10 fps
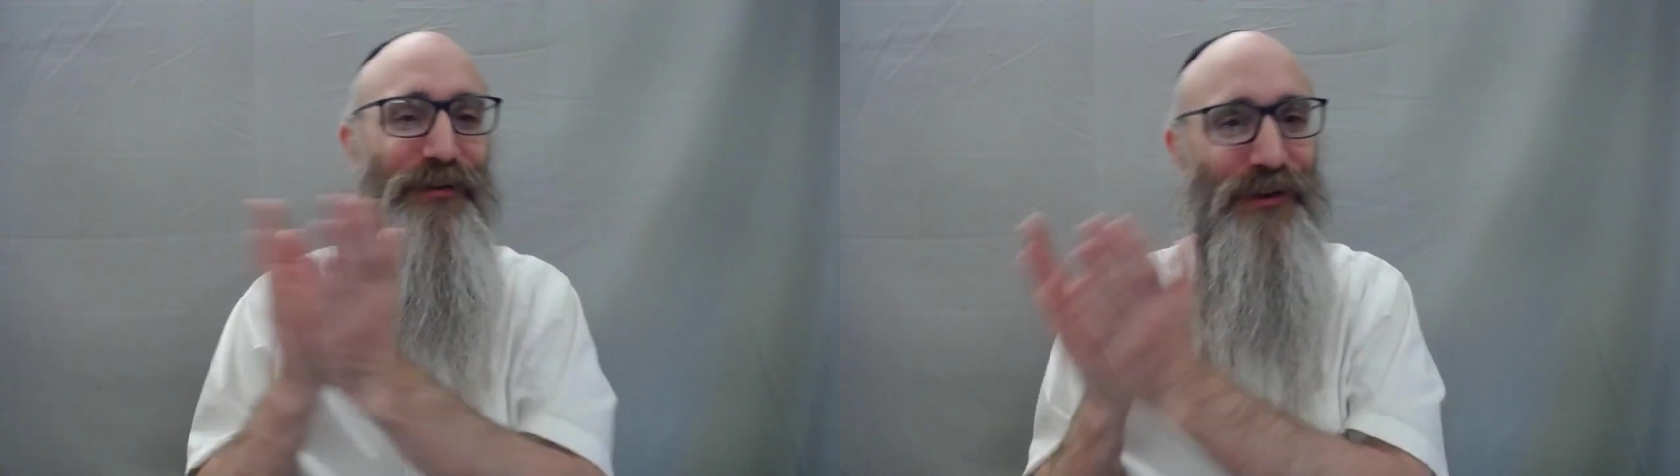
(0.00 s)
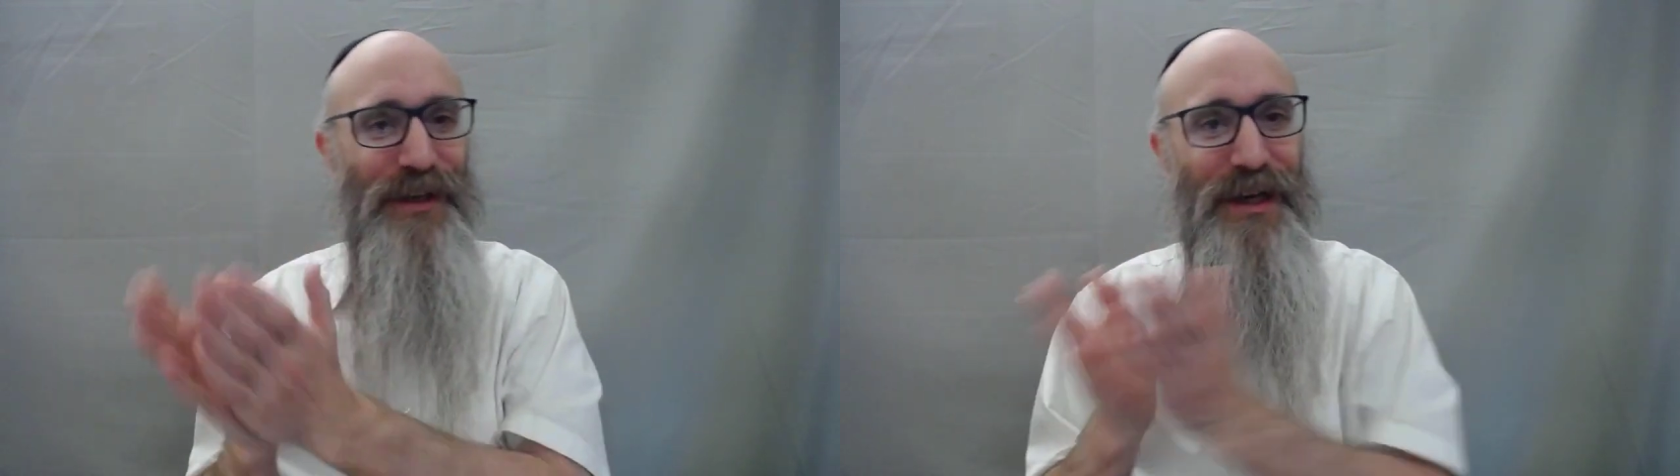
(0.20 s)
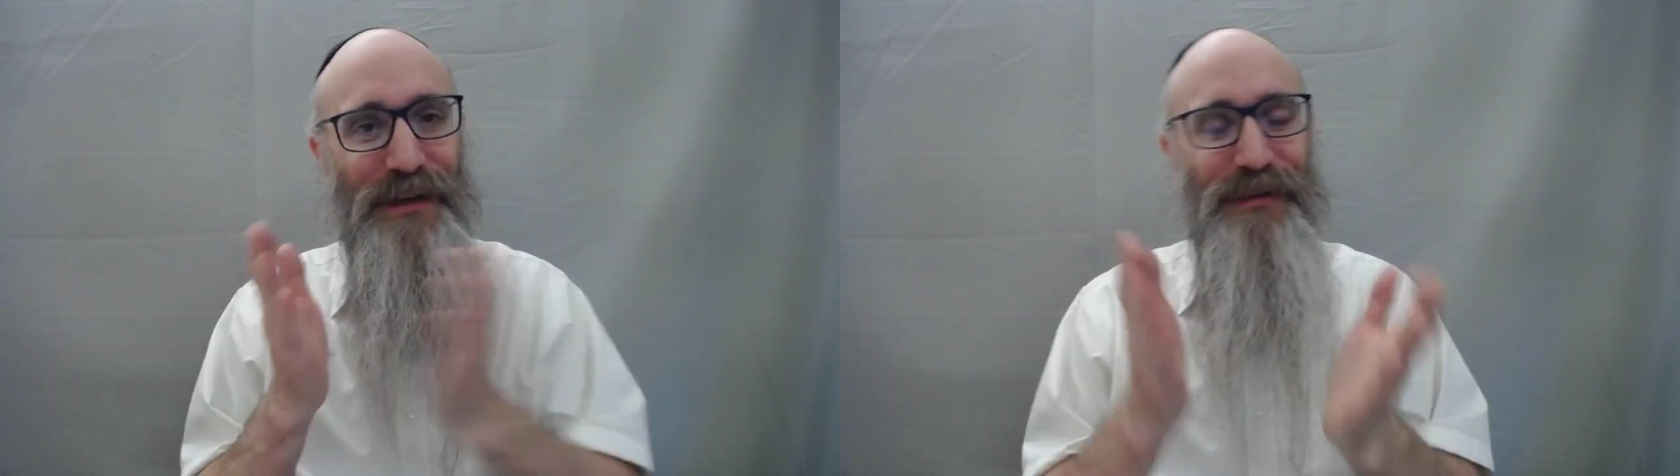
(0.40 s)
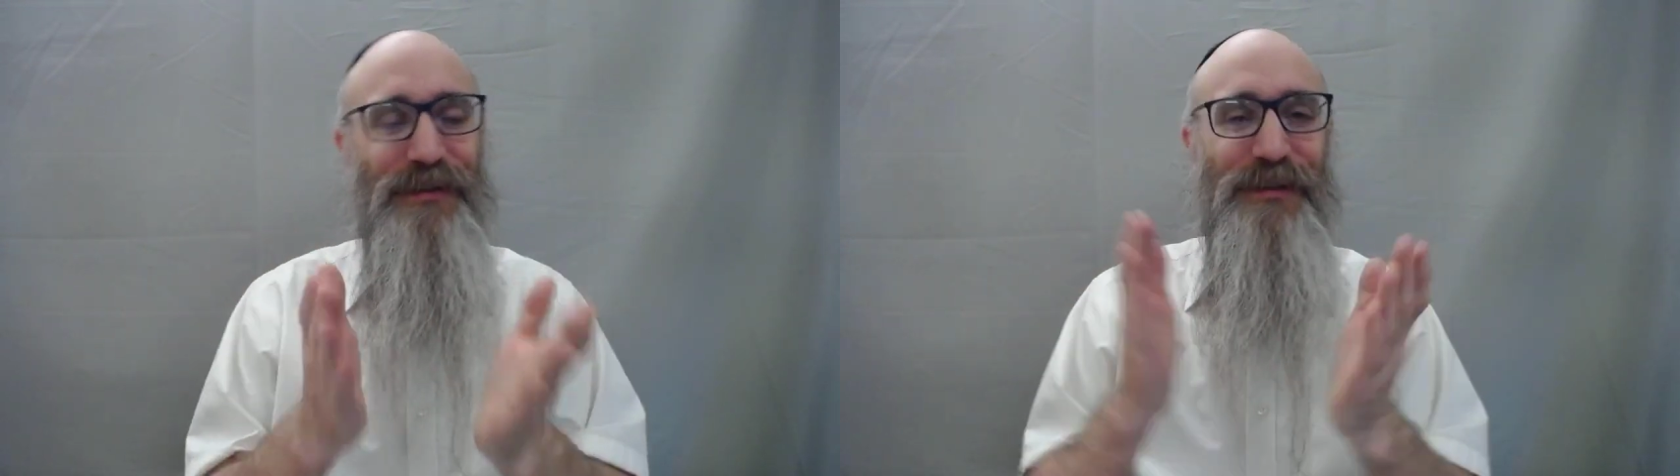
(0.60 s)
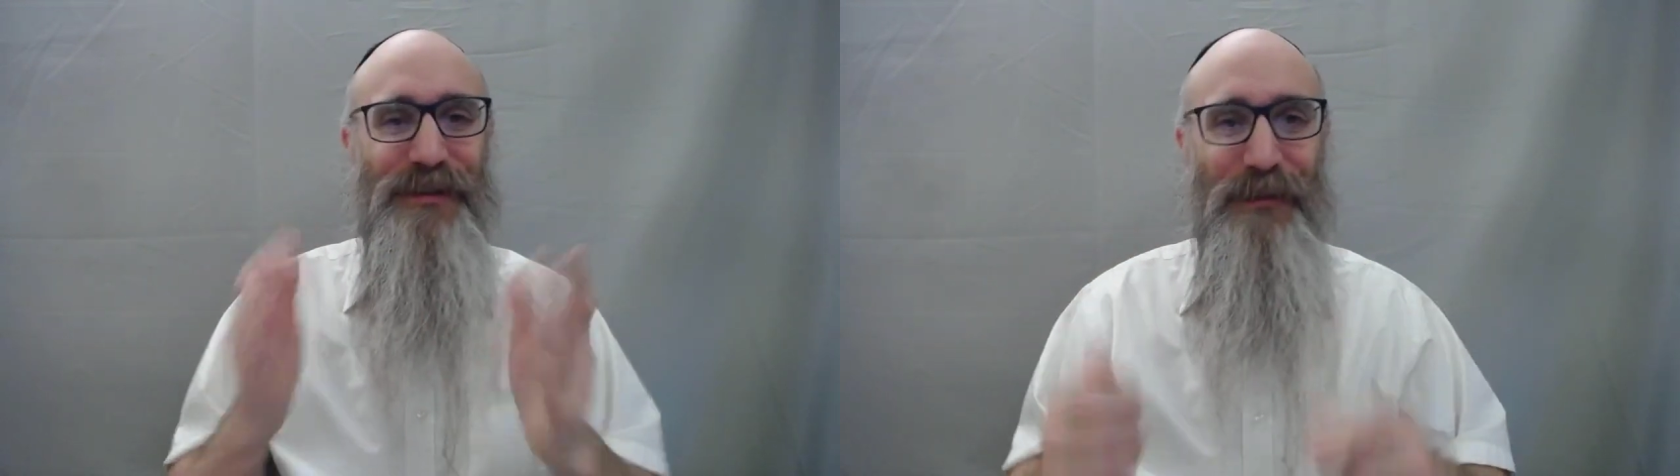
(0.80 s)
49,
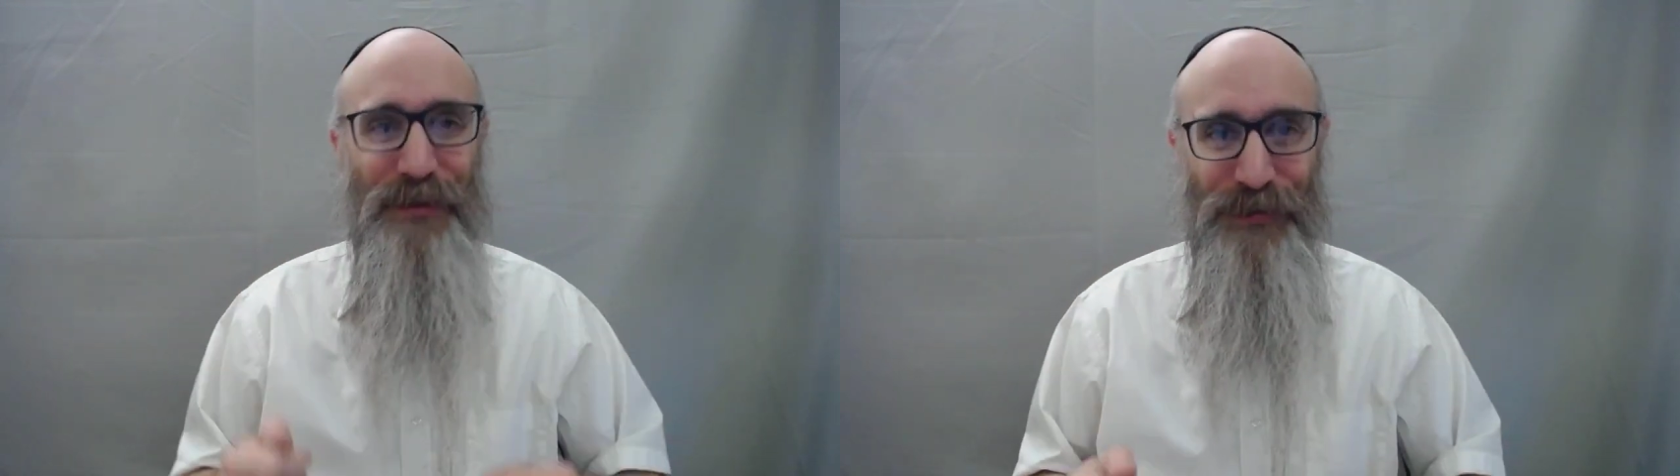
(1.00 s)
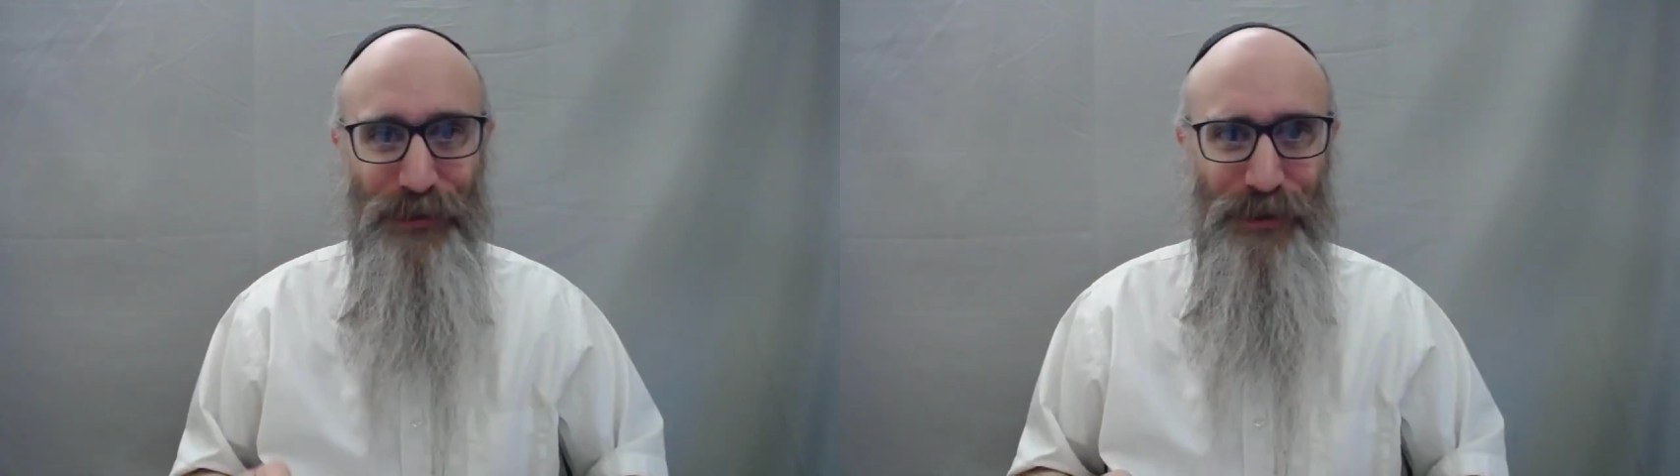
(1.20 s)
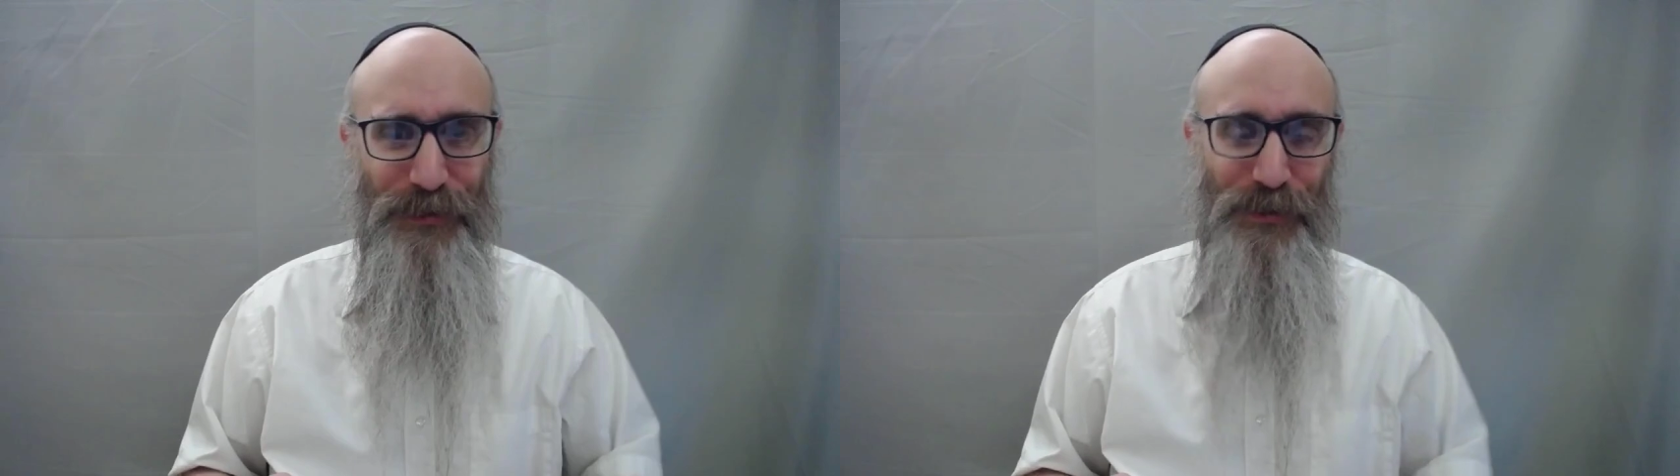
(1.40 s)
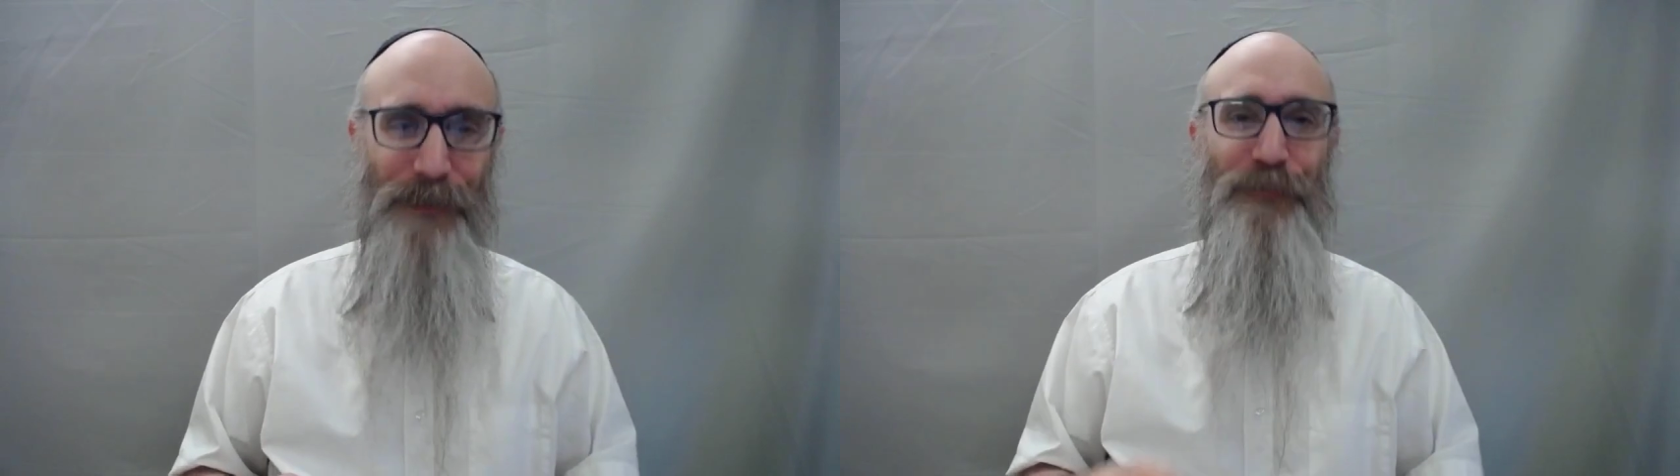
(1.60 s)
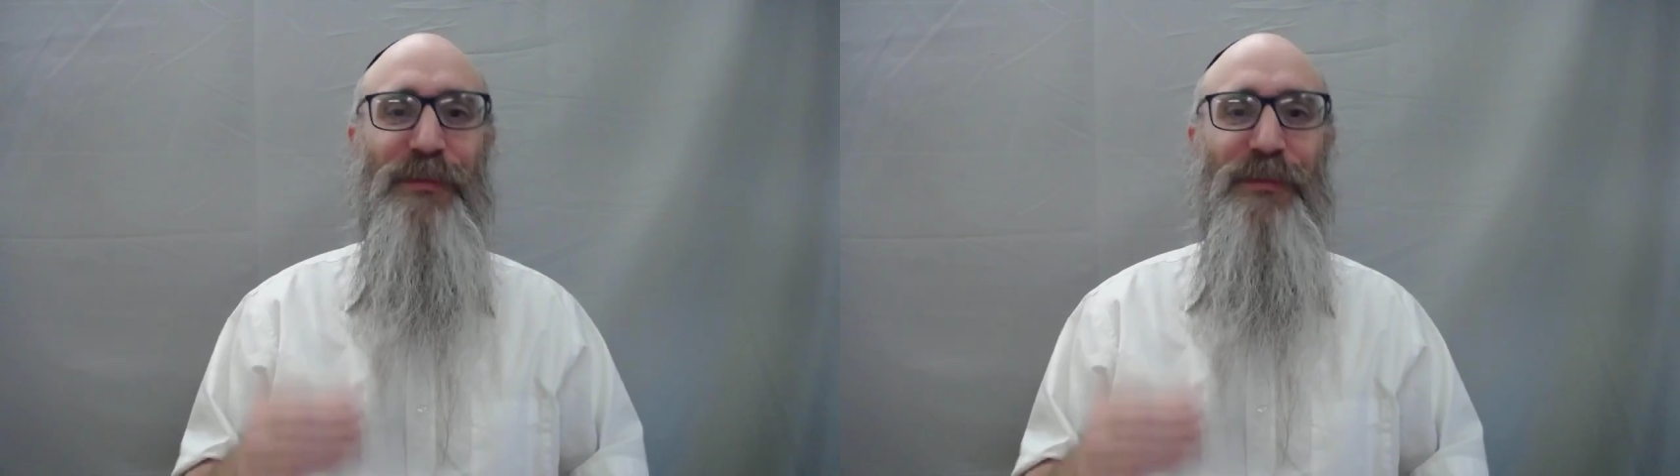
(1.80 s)
there's number 33.